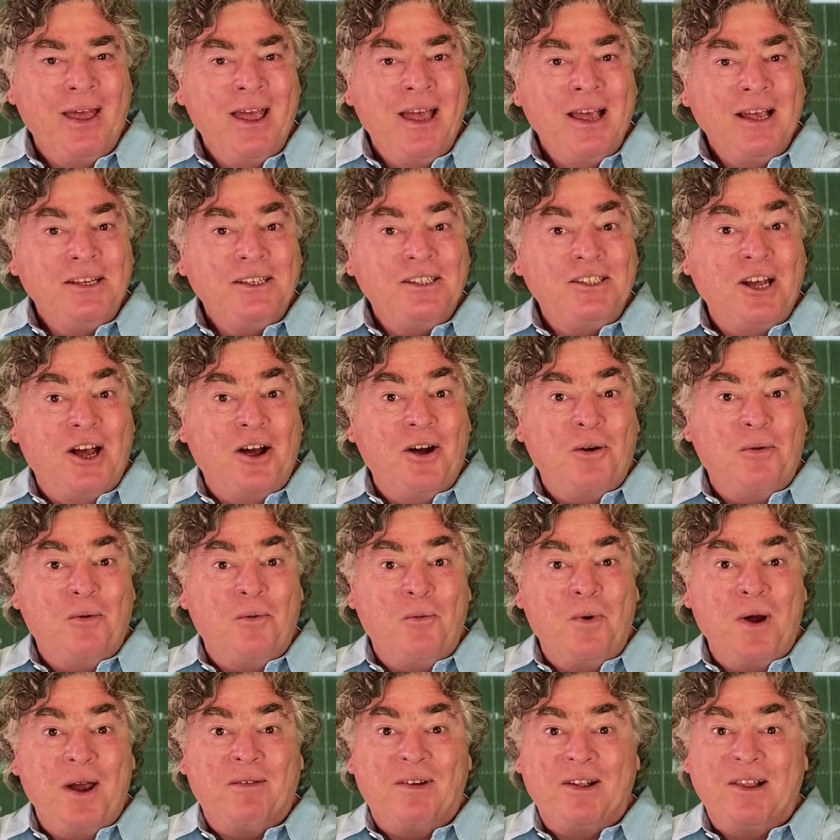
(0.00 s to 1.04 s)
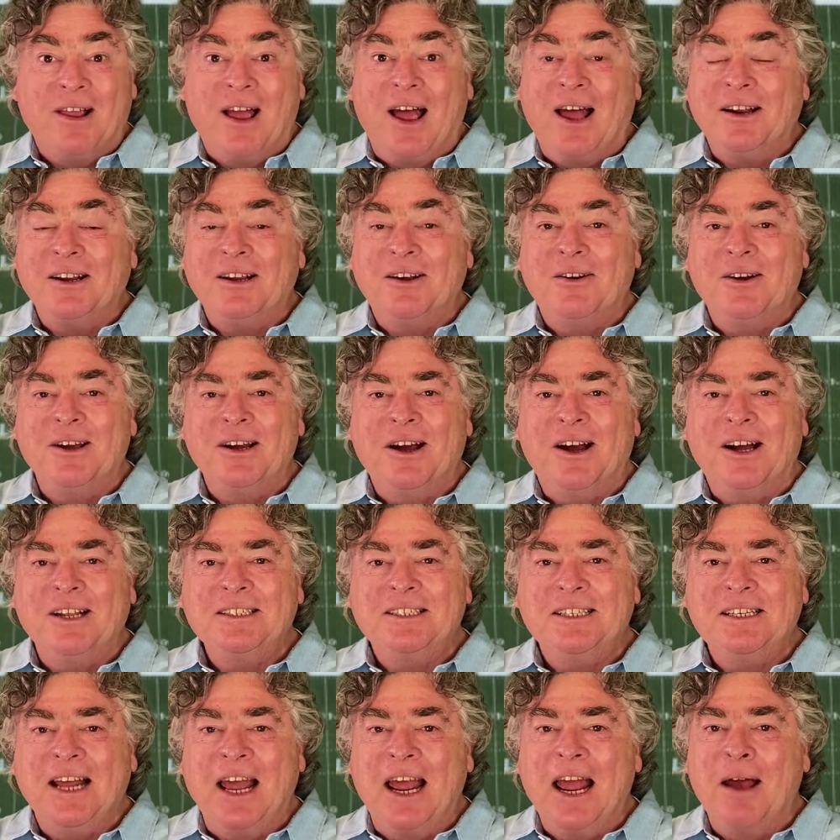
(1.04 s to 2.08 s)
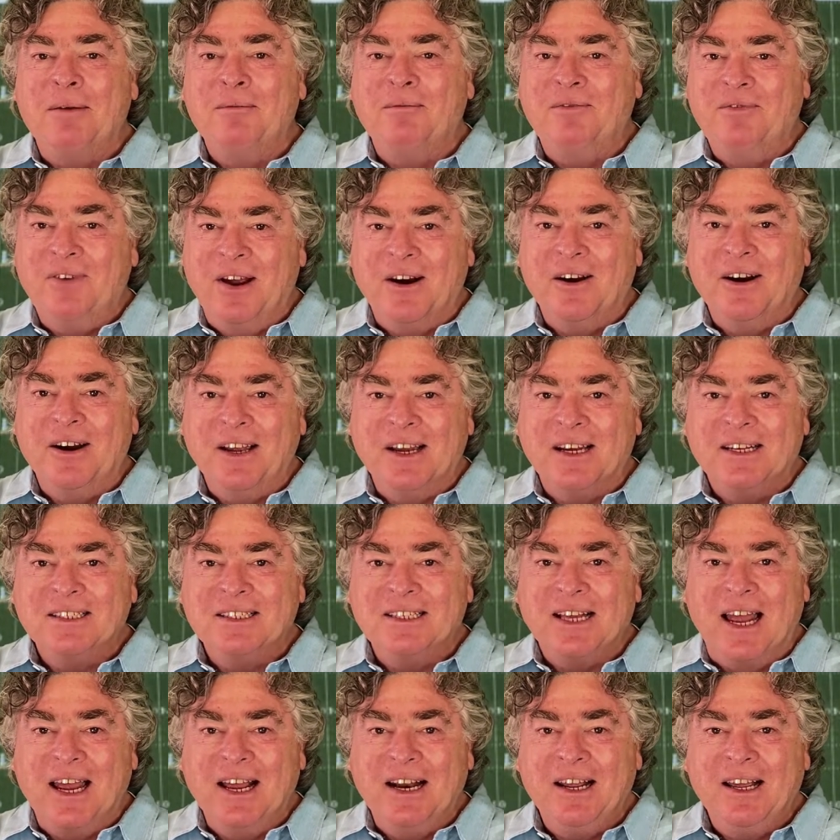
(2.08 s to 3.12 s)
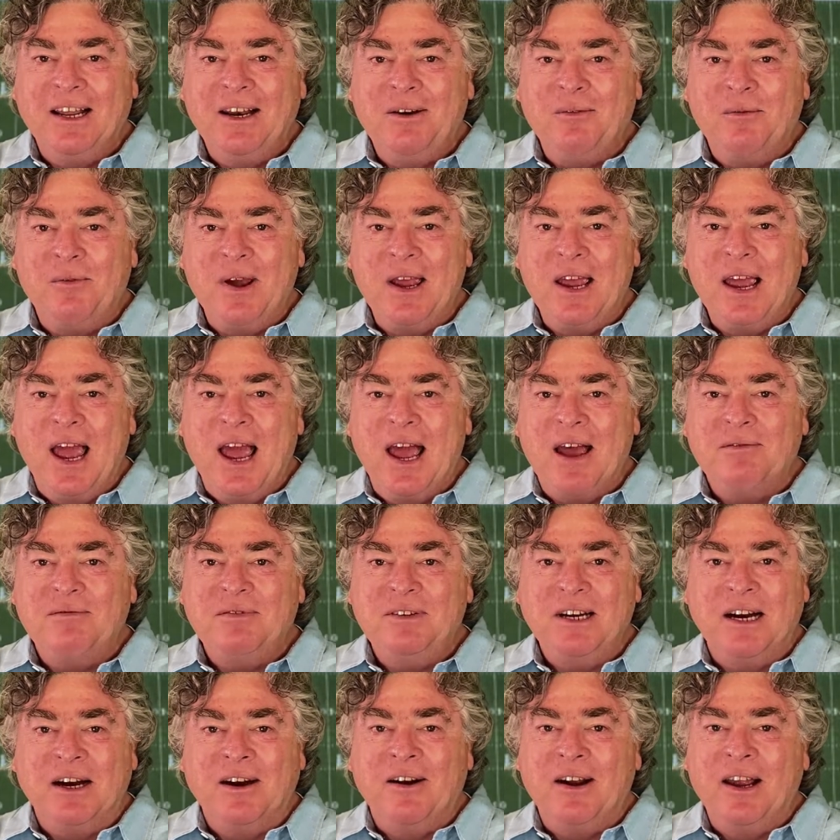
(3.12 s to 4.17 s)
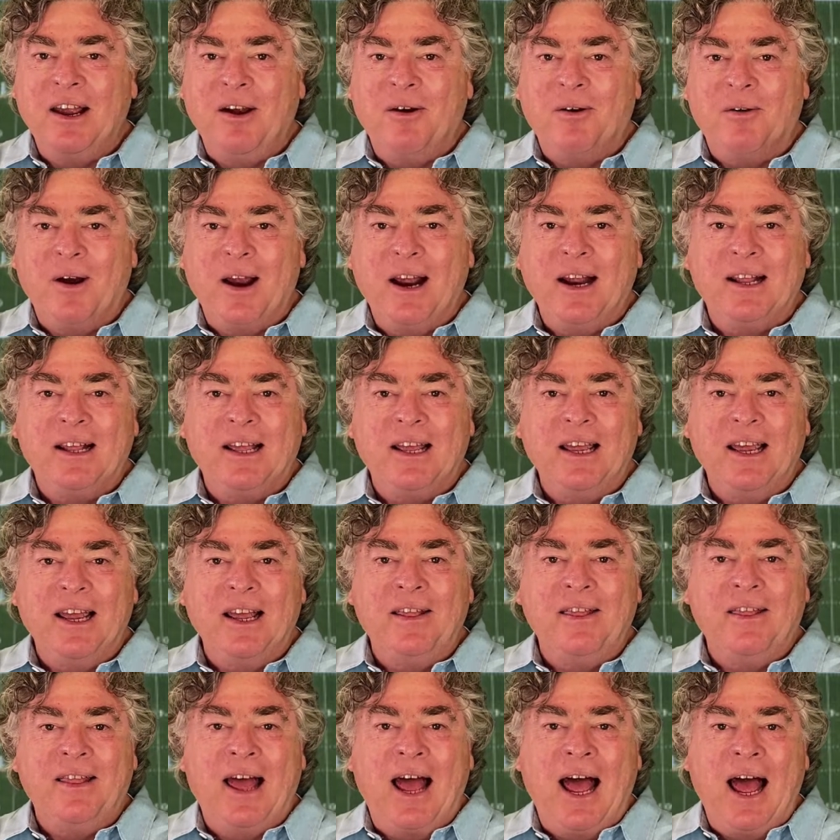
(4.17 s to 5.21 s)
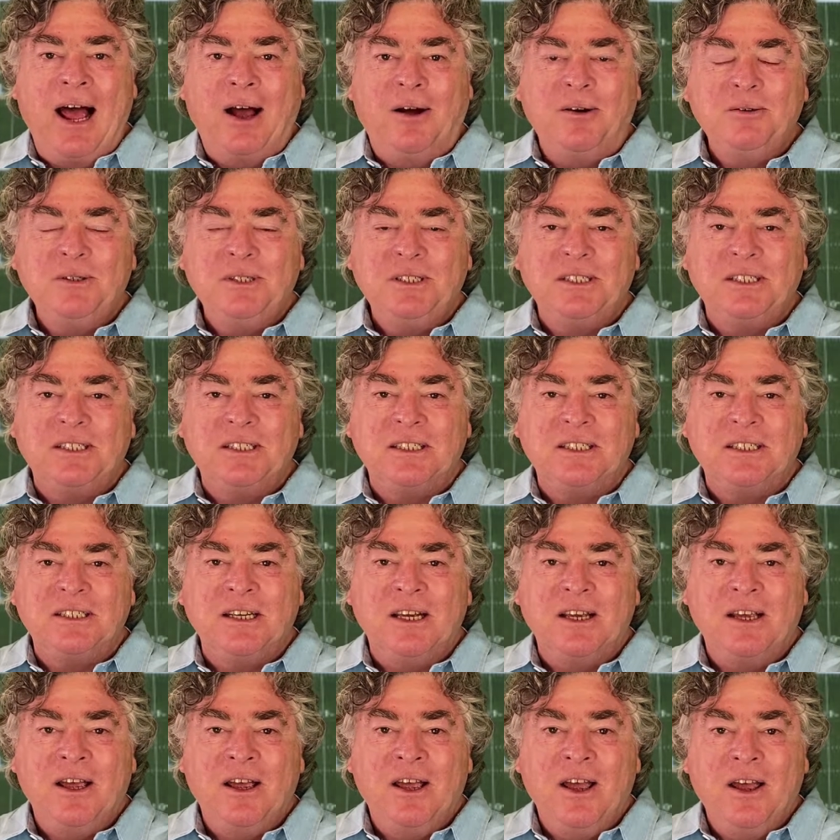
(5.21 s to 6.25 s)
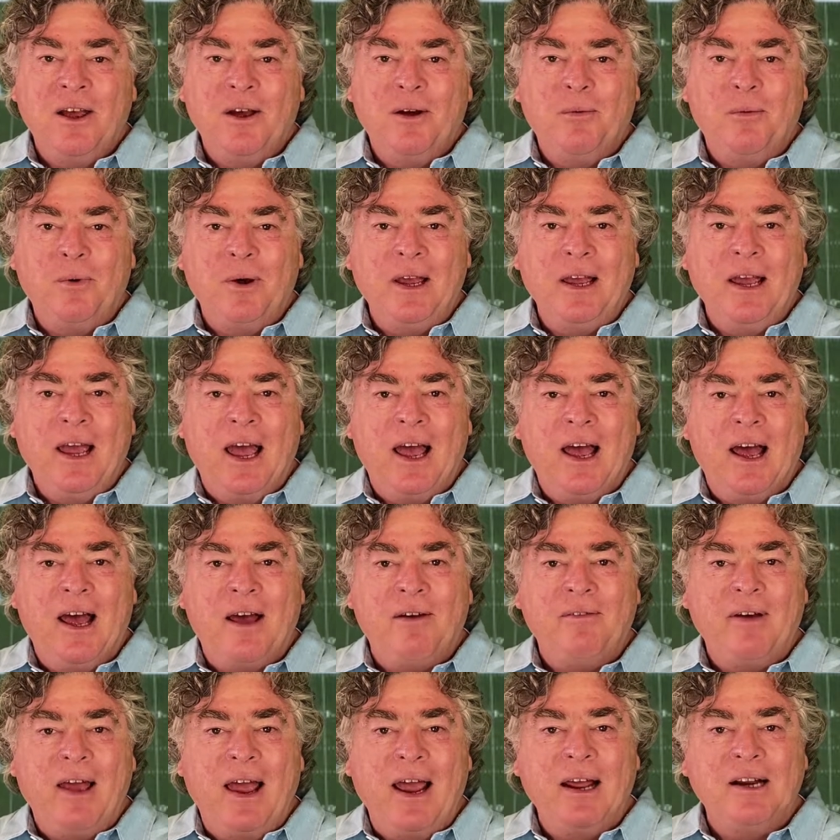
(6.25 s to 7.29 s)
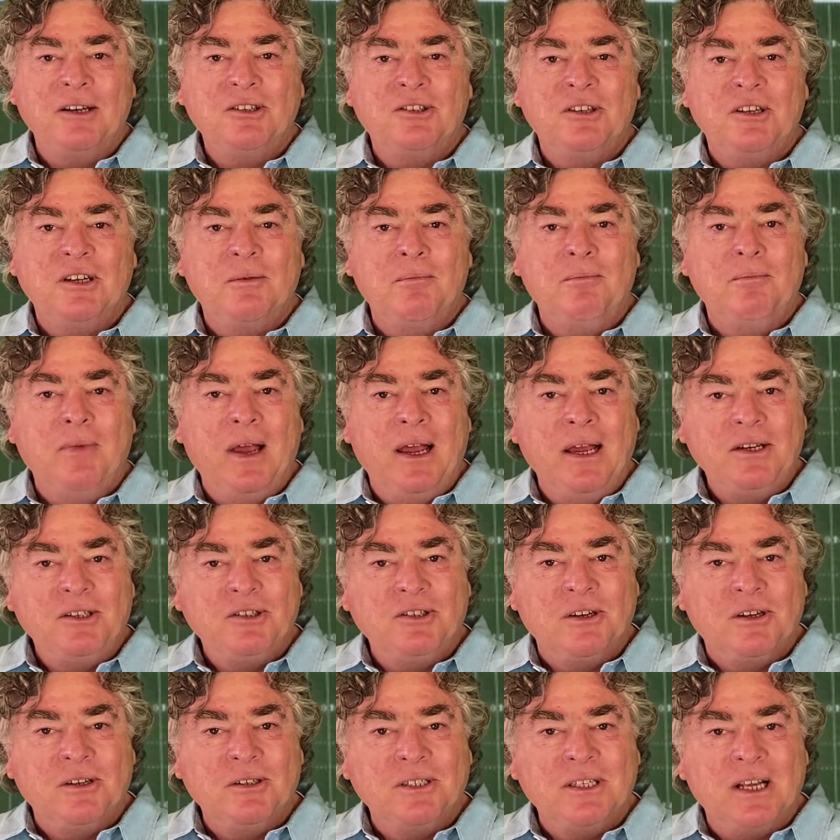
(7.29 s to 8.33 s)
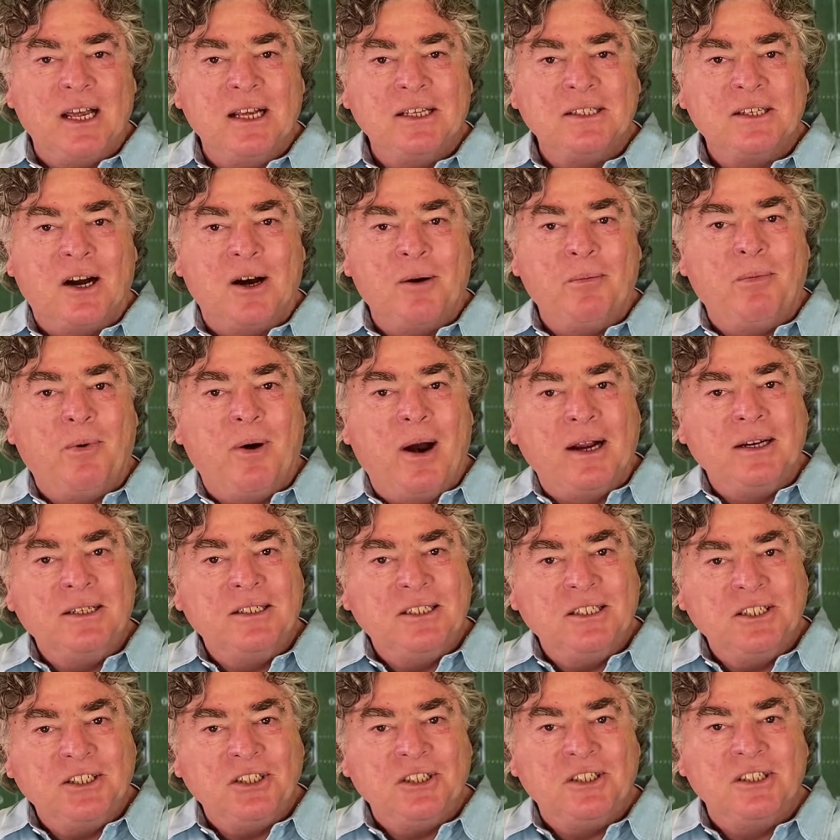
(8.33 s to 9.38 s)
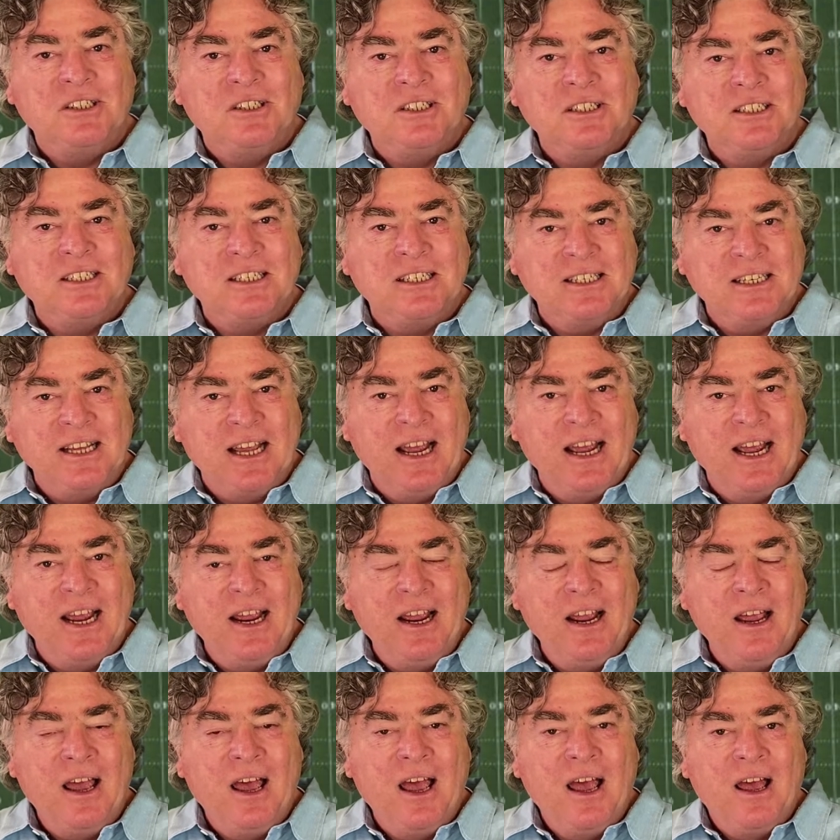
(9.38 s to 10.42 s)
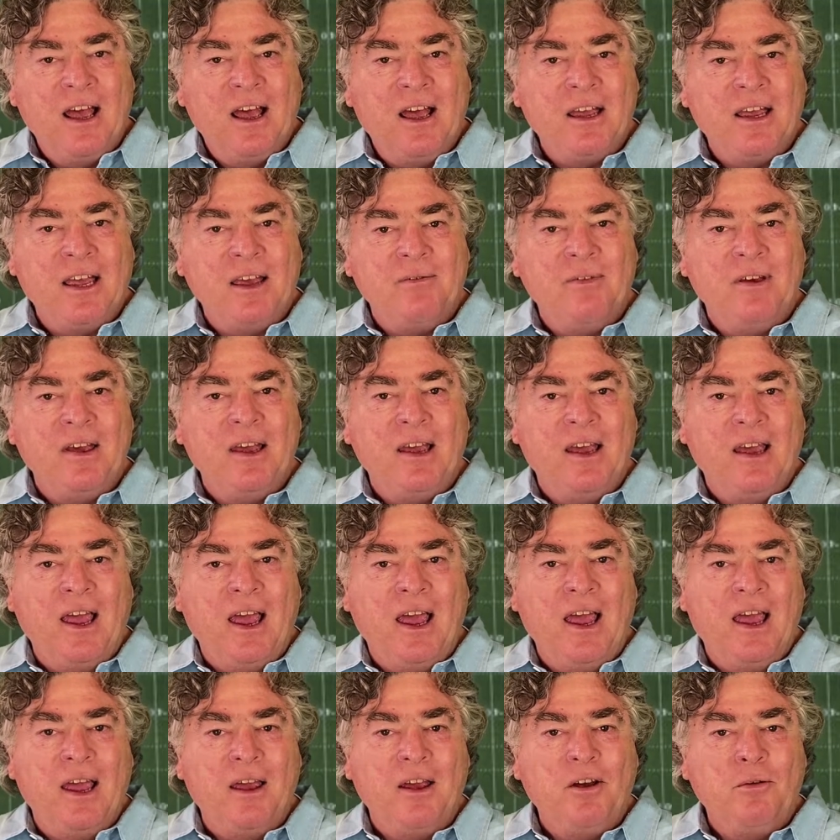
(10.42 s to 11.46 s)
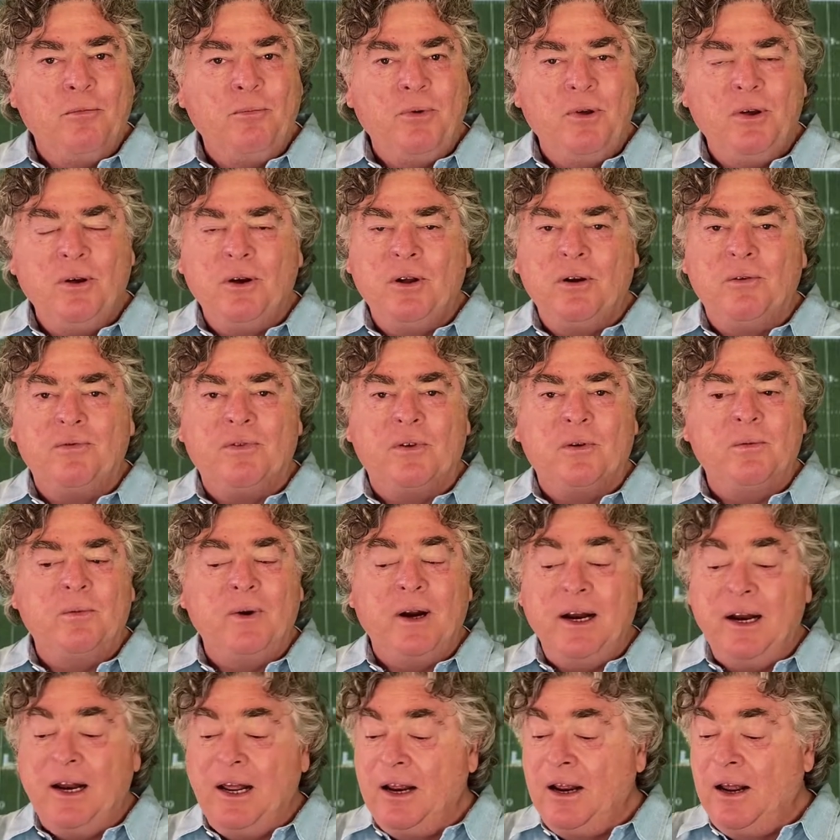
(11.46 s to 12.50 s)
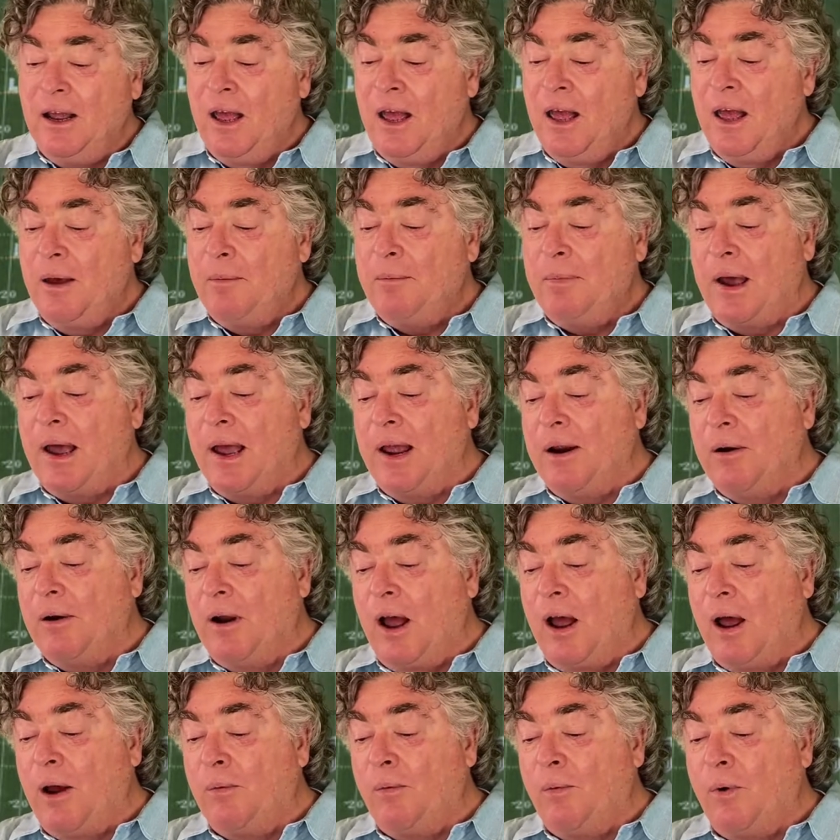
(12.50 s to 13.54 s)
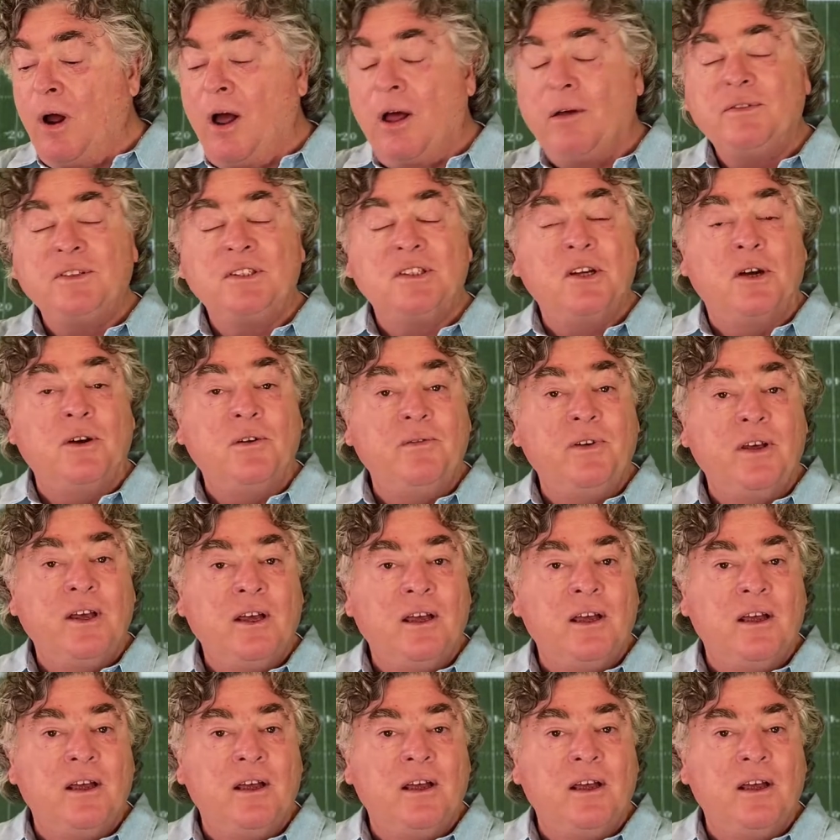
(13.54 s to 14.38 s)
So we have a lot going on today. I'm very excited. We have Daring Greatly in the house. We have Andrea Matros as our practitioner today, giving a beautiful reading by Rolf Sovic.